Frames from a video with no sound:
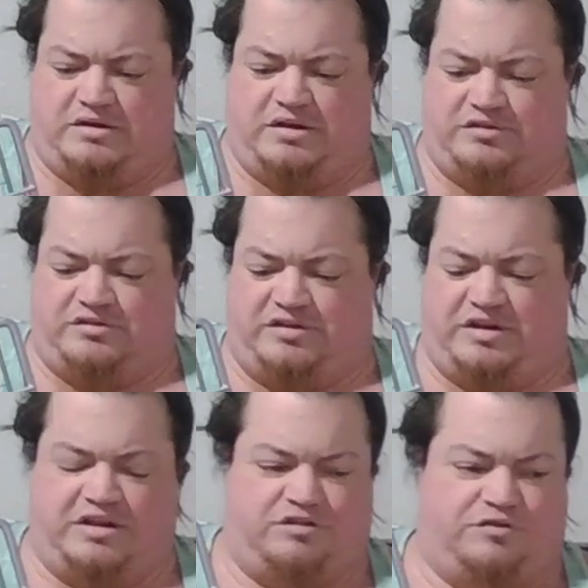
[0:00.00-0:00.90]
because um,
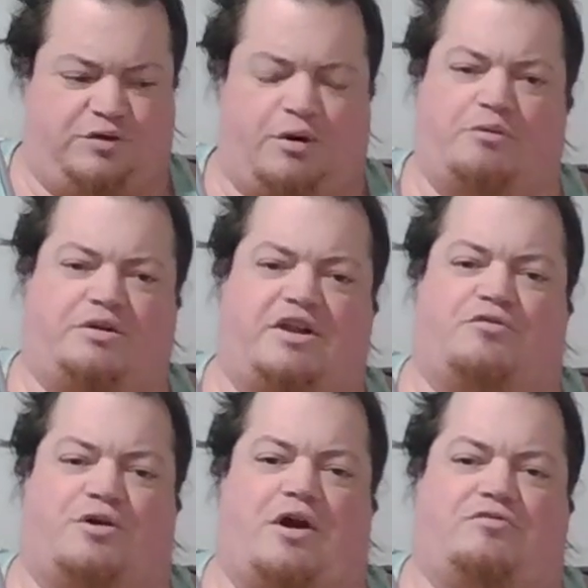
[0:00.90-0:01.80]
in his view, I would
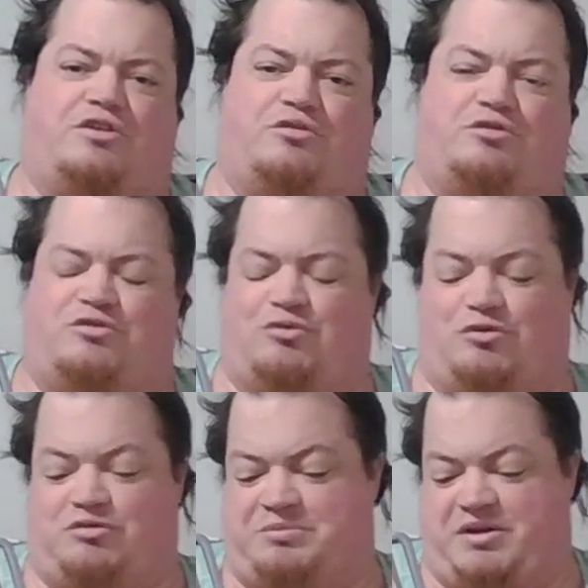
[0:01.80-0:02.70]
never have to use
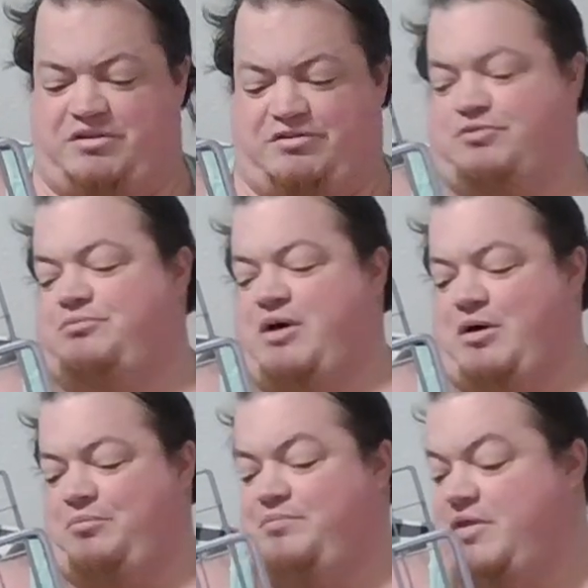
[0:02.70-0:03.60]
tools because
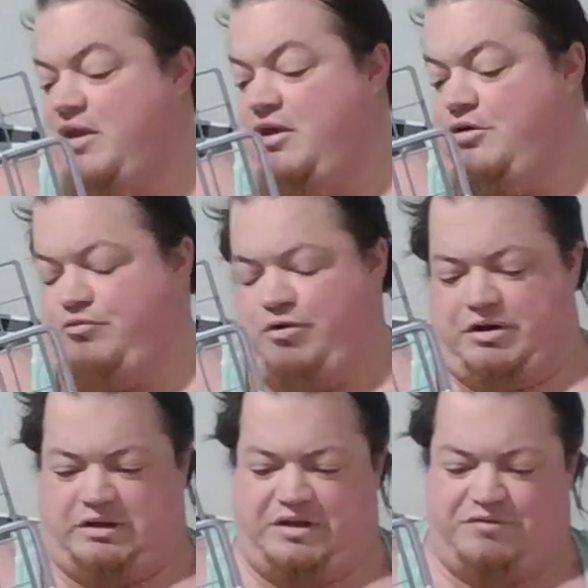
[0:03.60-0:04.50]
we're
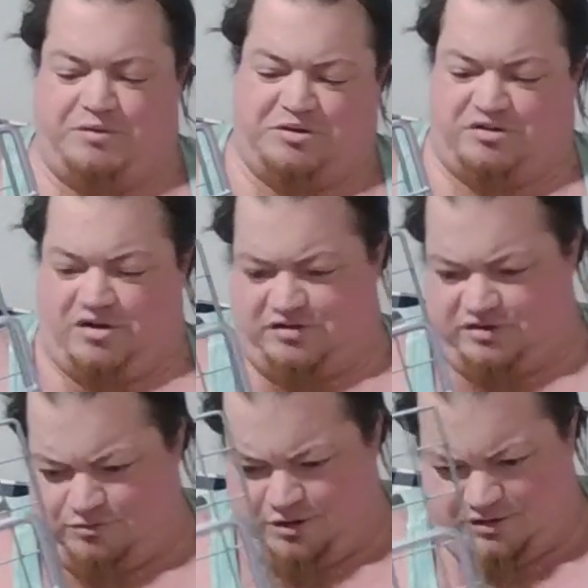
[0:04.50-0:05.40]
going to leave the
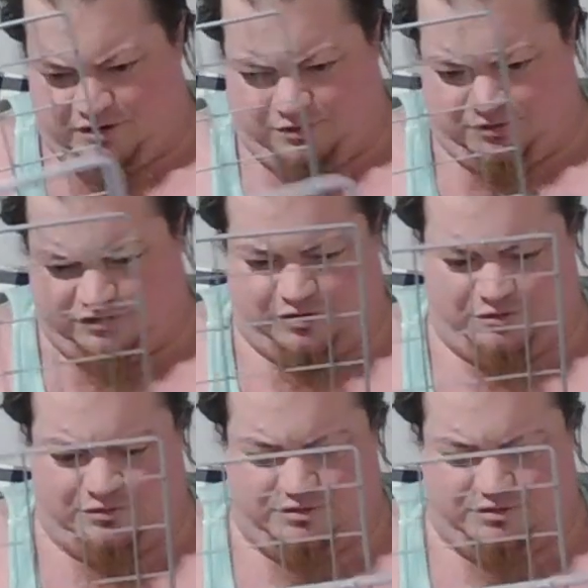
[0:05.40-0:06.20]
misogyny right there. So,